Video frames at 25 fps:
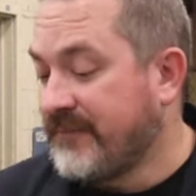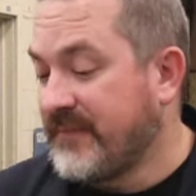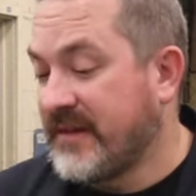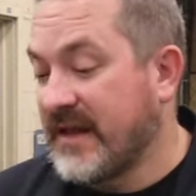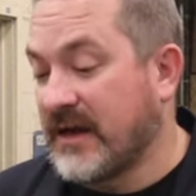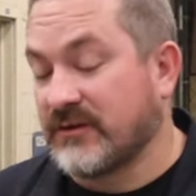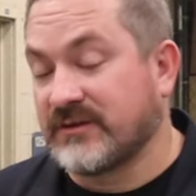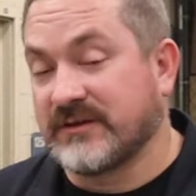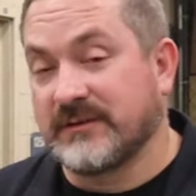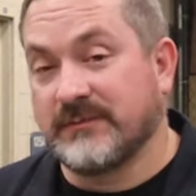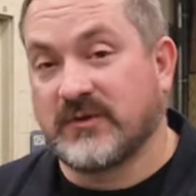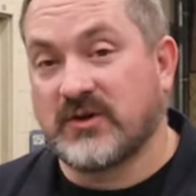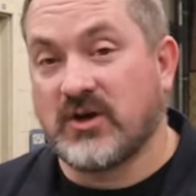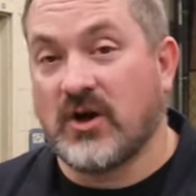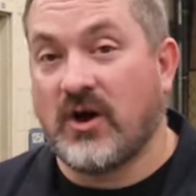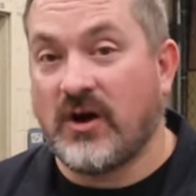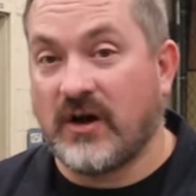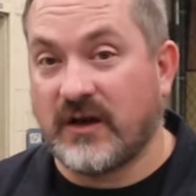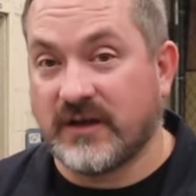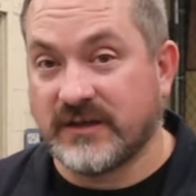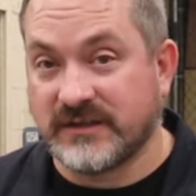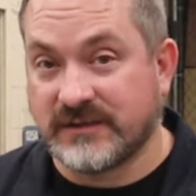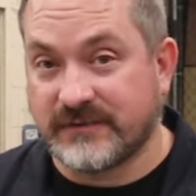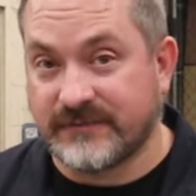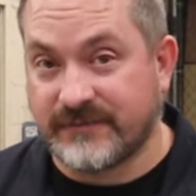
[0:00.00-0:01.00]
Now, some
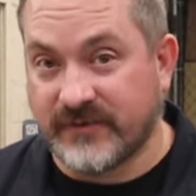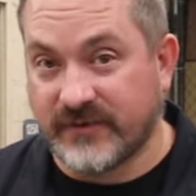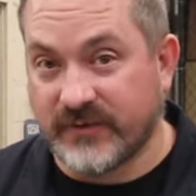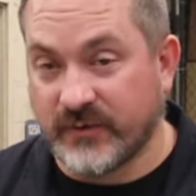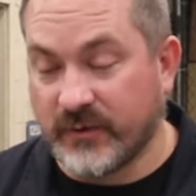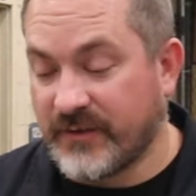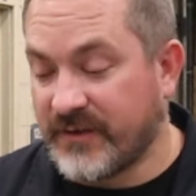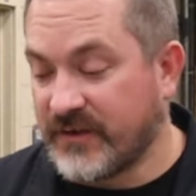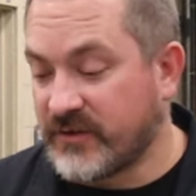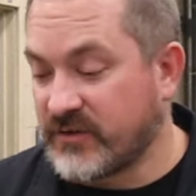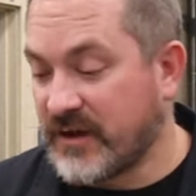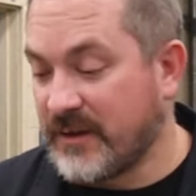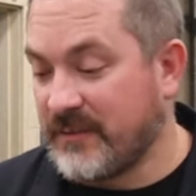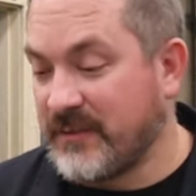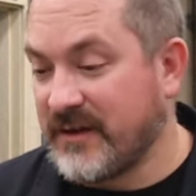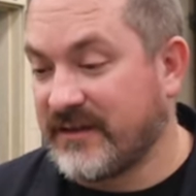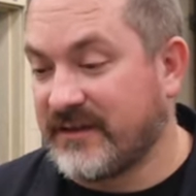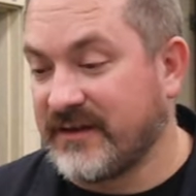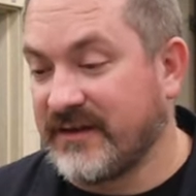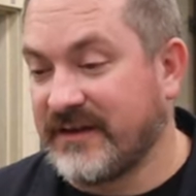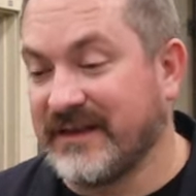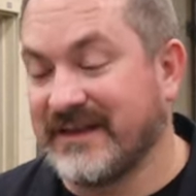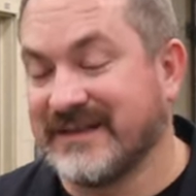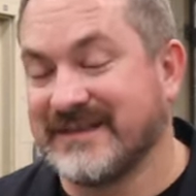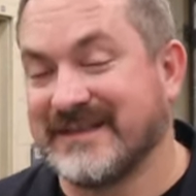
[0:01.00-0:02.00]
cons for doing the dry
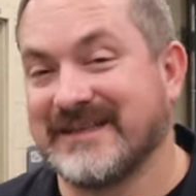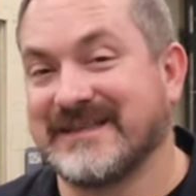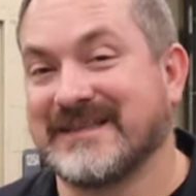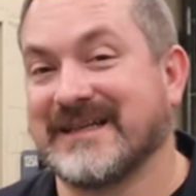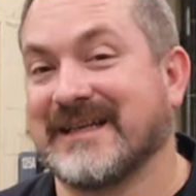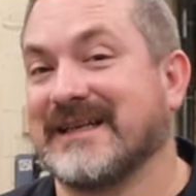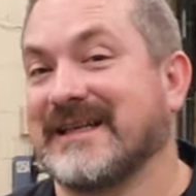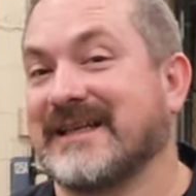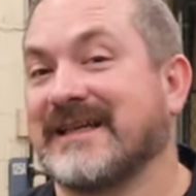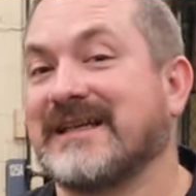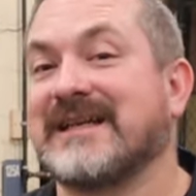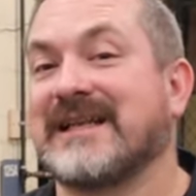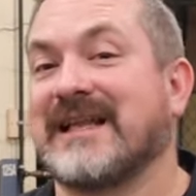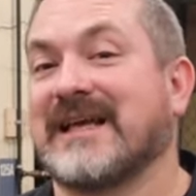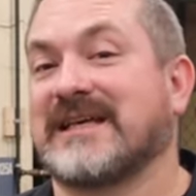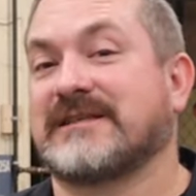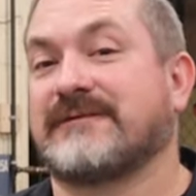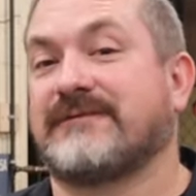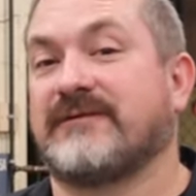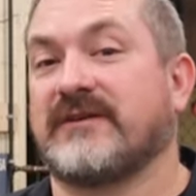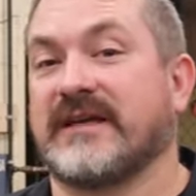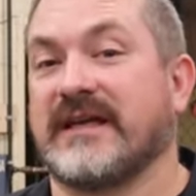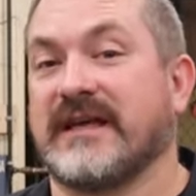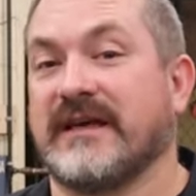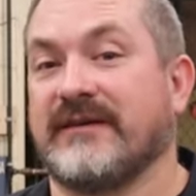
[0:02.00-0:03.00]
method is it's a little less
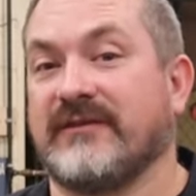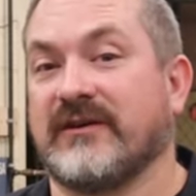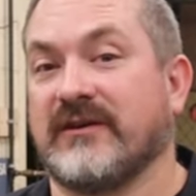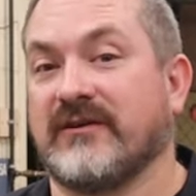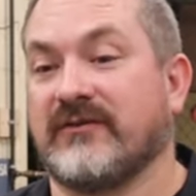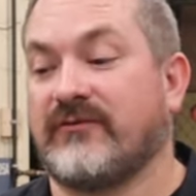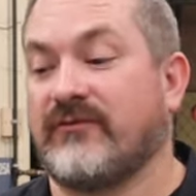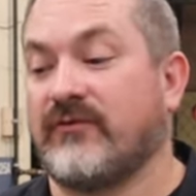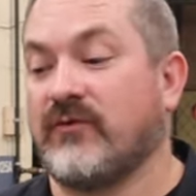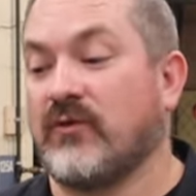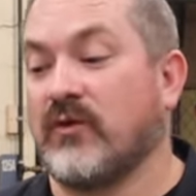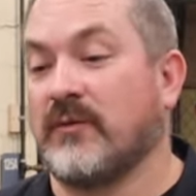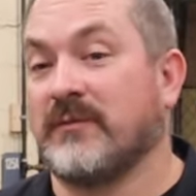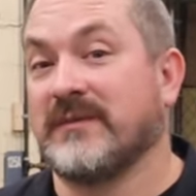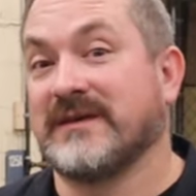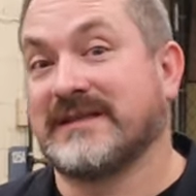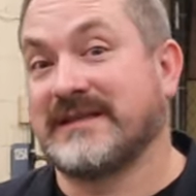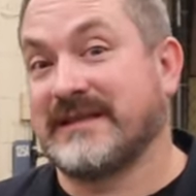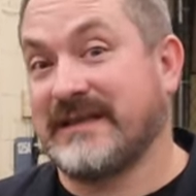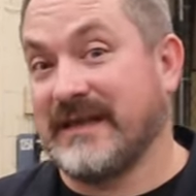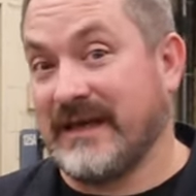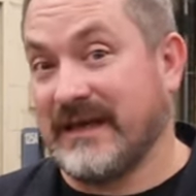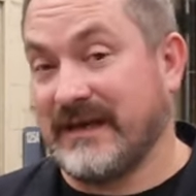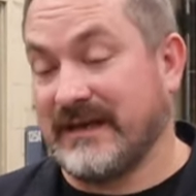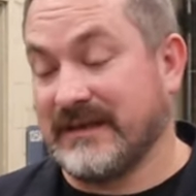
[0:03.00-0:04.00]
forgiving for
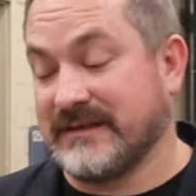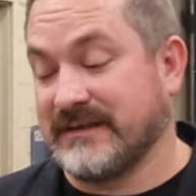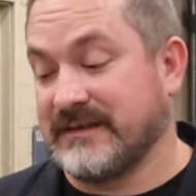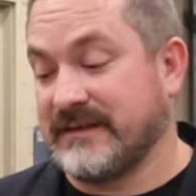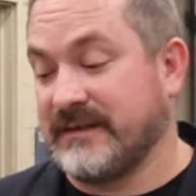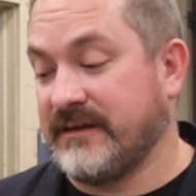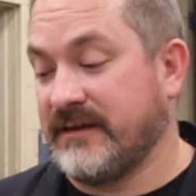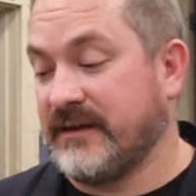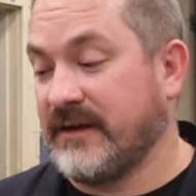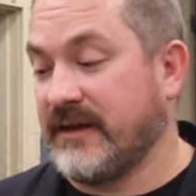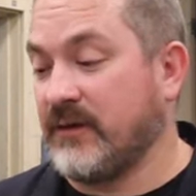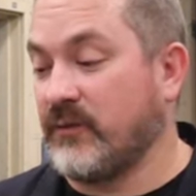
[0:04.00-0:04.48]
mistakes.